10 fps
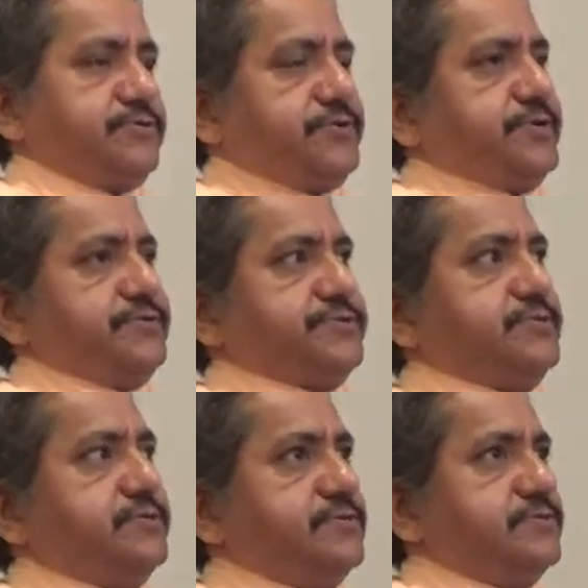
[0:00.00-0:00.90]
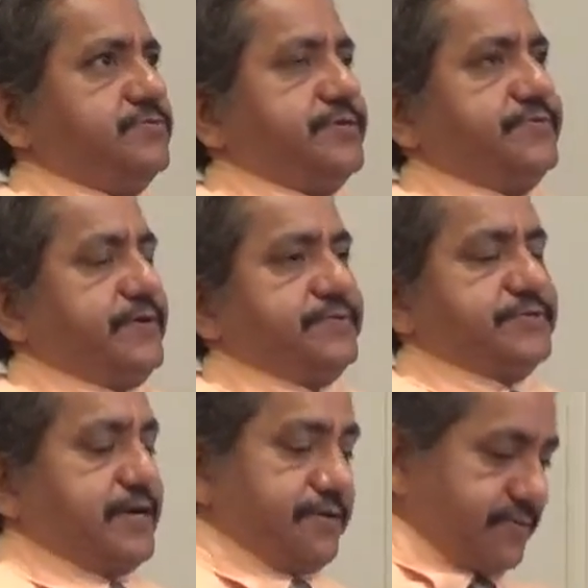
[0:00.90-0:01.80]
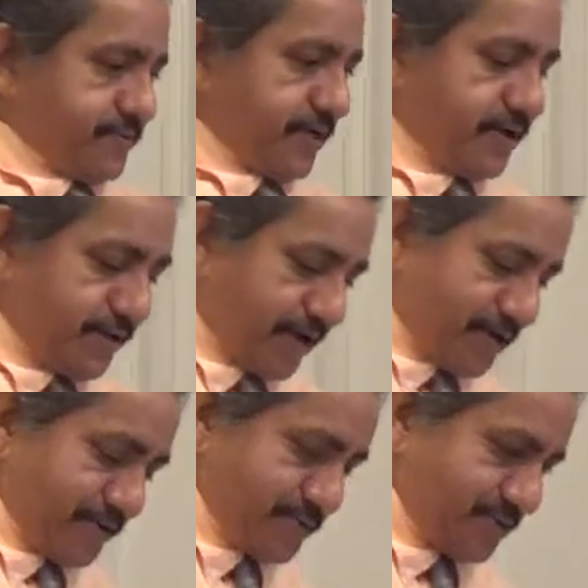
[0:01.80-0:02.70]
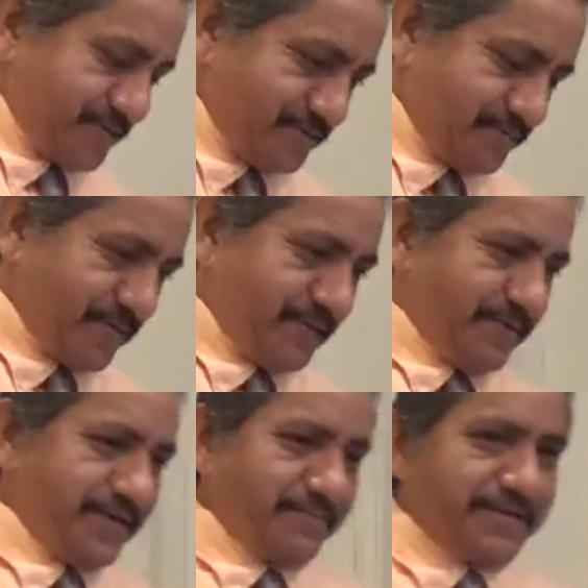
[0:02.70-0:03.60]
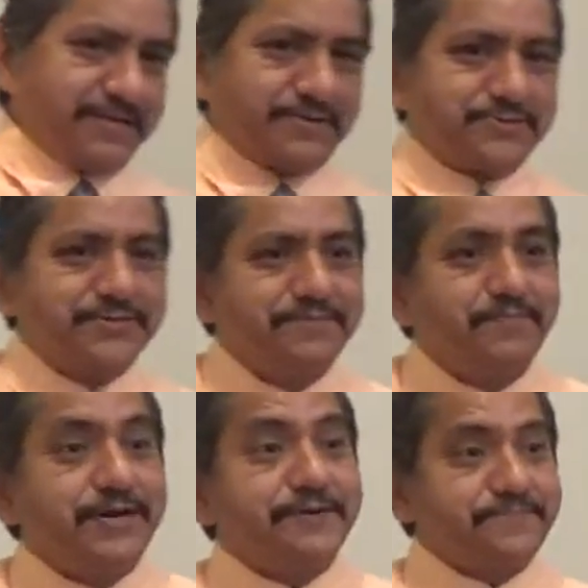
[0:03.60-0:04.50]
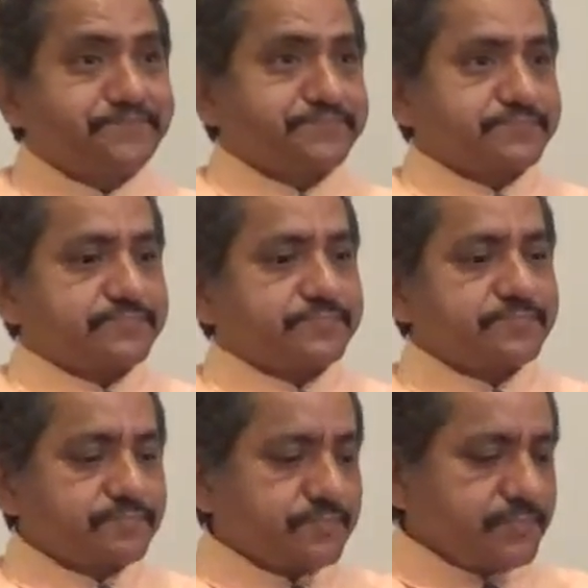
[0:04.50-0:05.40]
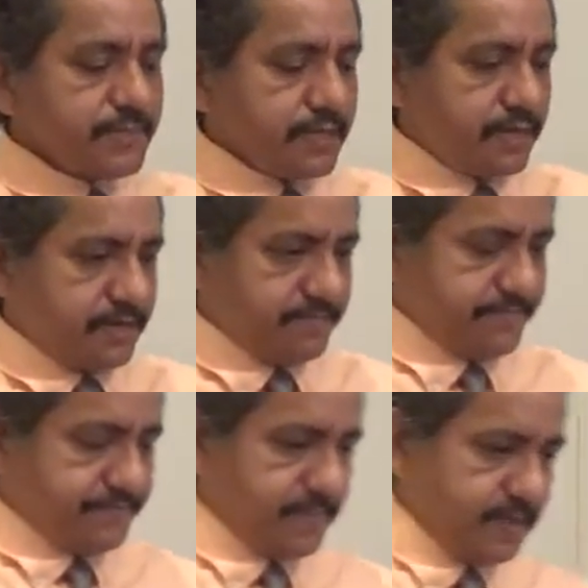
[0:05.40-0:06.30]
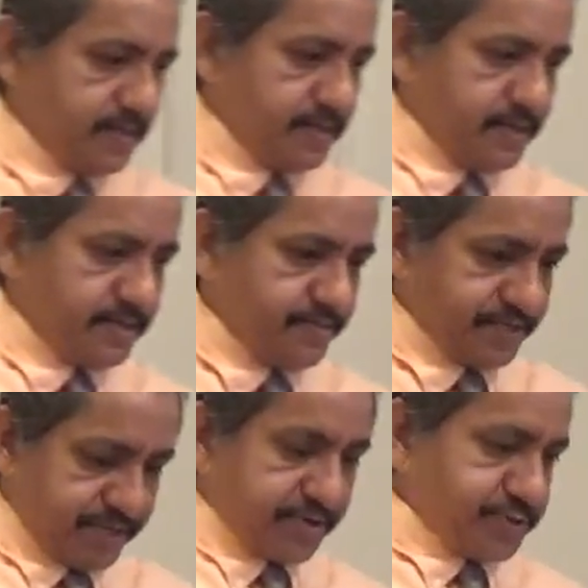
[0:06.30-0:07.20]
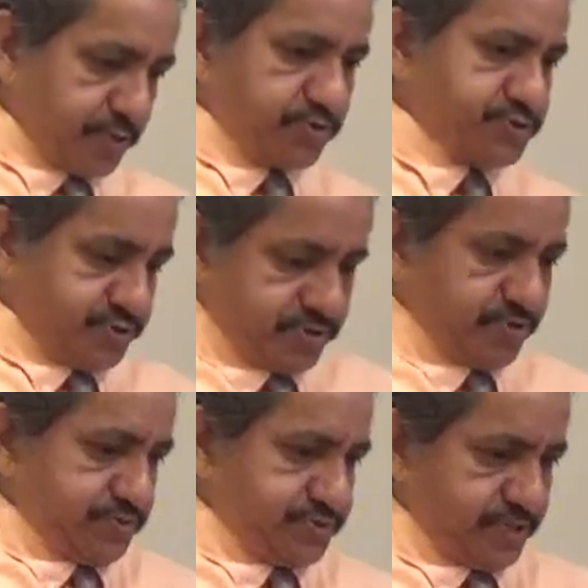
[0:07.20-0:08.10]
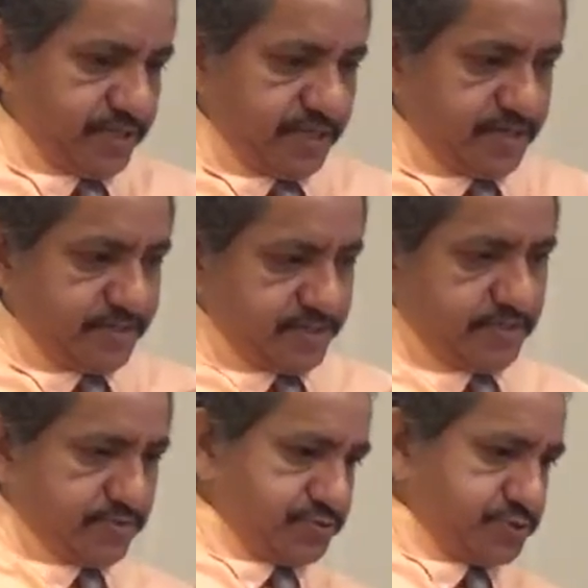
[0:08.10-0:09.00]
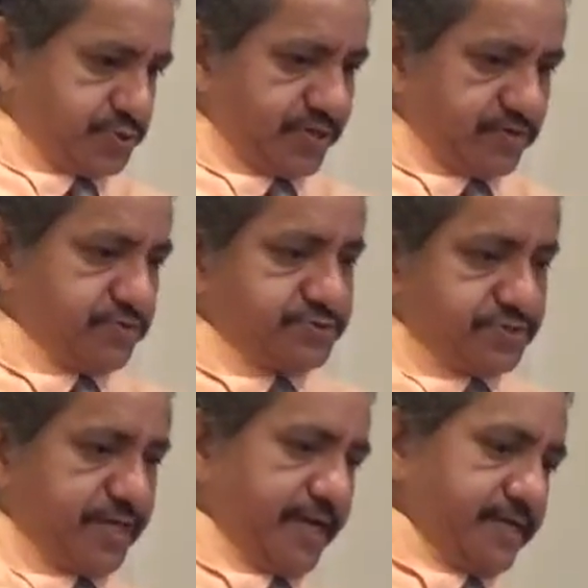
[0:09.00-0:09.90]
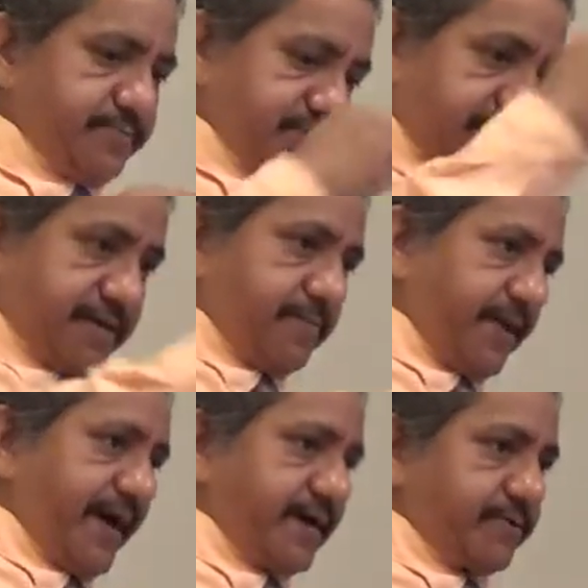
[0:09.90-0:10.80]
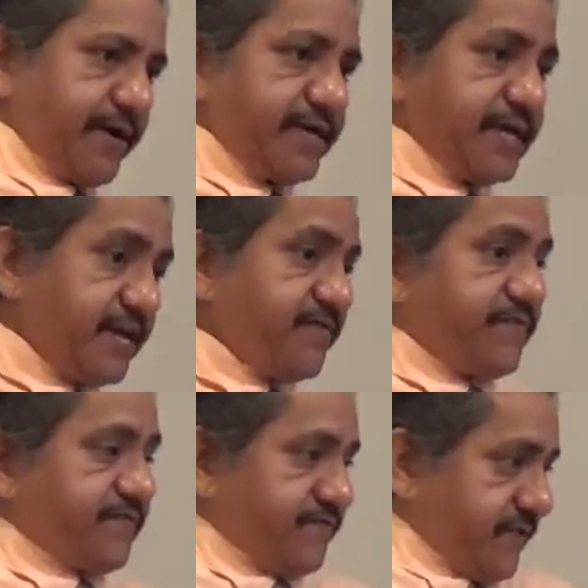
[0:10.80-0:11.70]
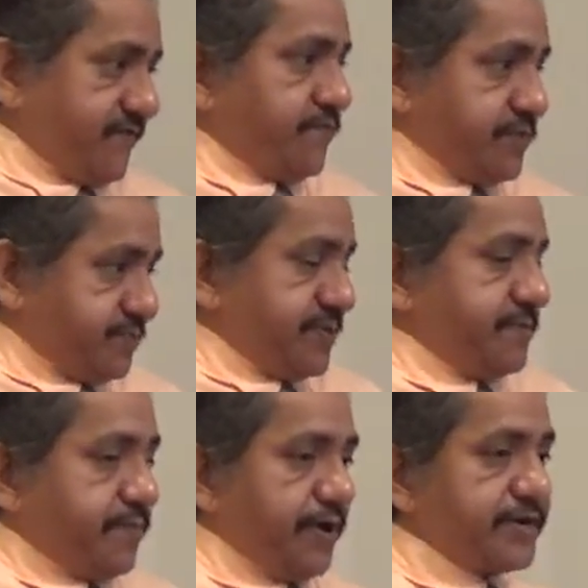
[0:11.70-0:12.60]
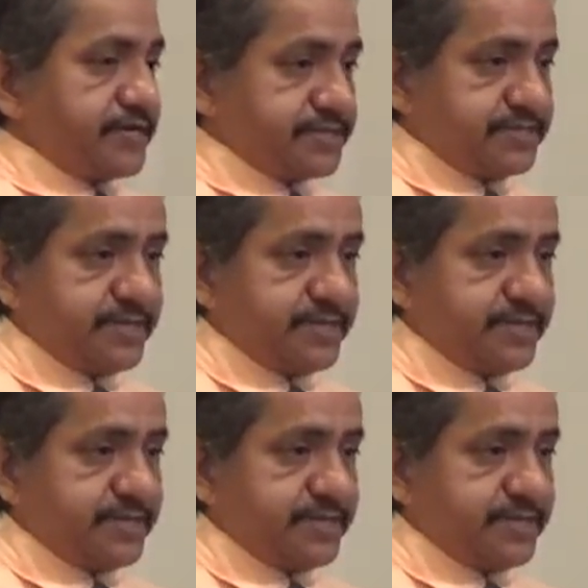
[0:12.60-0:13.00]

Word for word: 30 years, 25 years, I don't know, a lot, a lot of years, many, many, many years. But, um, but there's those, those uh, you know, struggles, and but they come back, right? If they've, what's been imparted into